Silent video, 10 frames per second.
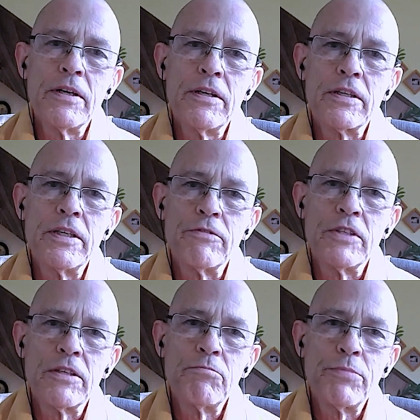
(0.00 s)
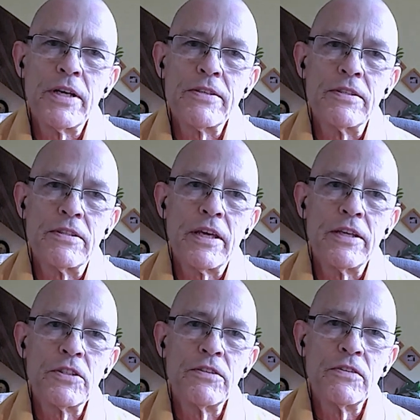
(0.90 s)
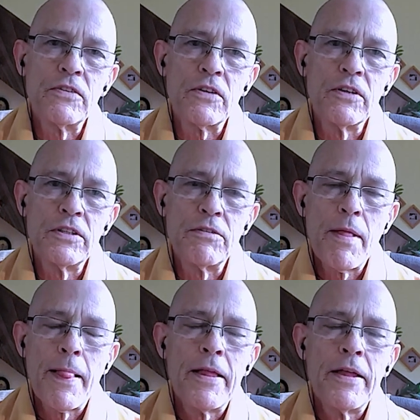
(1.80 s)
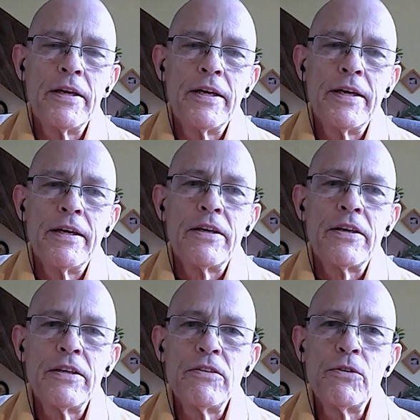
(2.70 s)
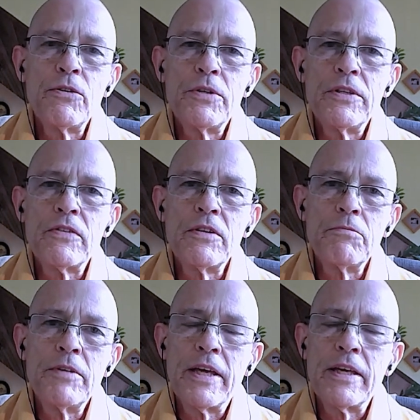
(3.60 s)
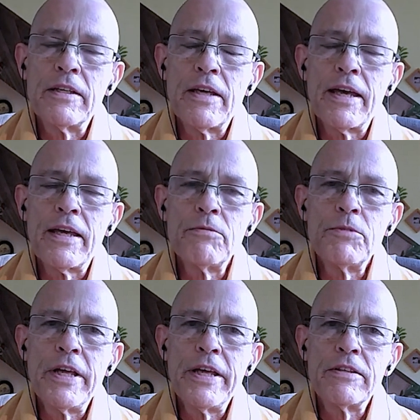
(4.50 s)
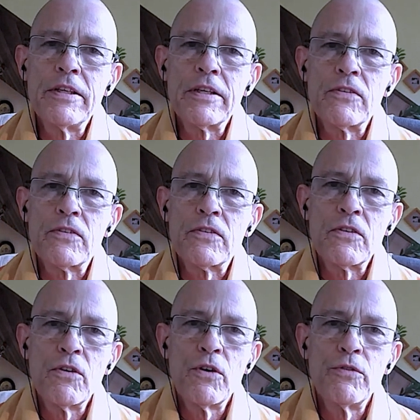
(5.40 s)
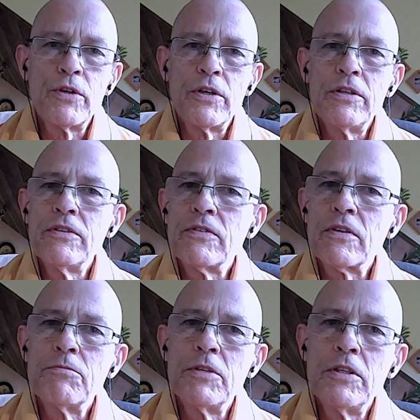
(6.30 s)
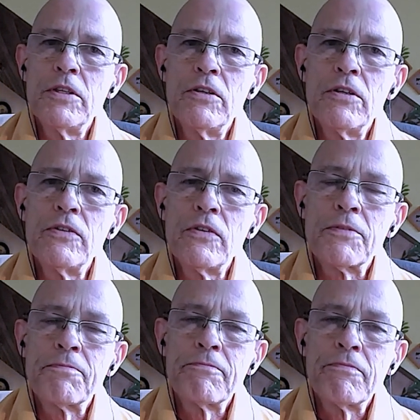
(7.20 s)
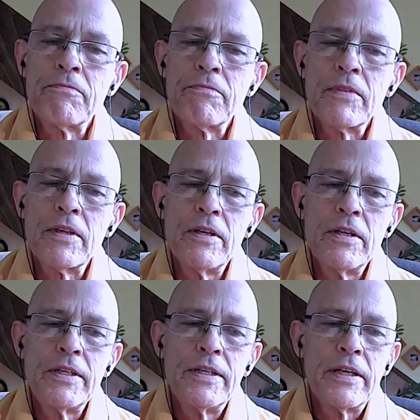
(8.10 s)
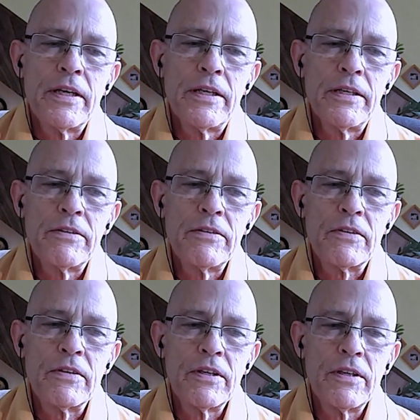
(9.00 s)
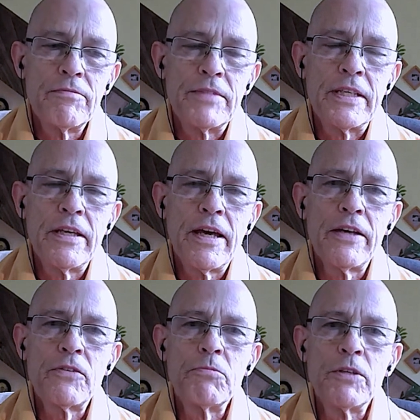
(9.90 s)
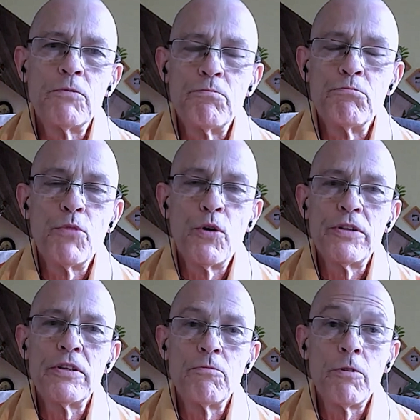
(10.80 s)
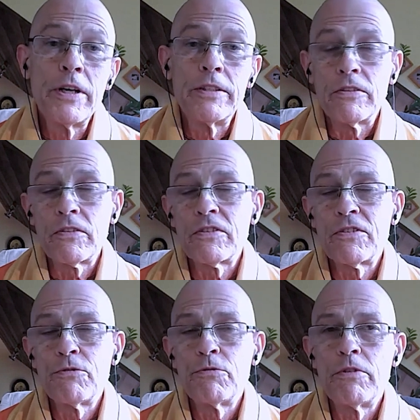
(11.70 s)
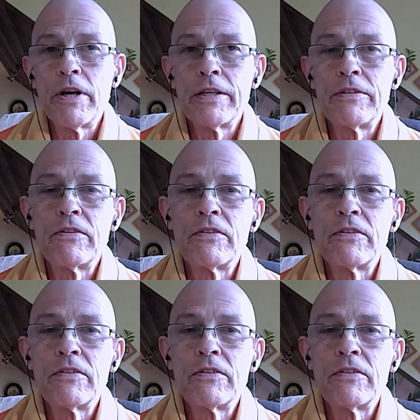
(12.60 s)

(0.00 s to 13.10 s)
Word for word: giving presentations on Hinduism and animal ethics over some years. And uh, he asked me more than once to write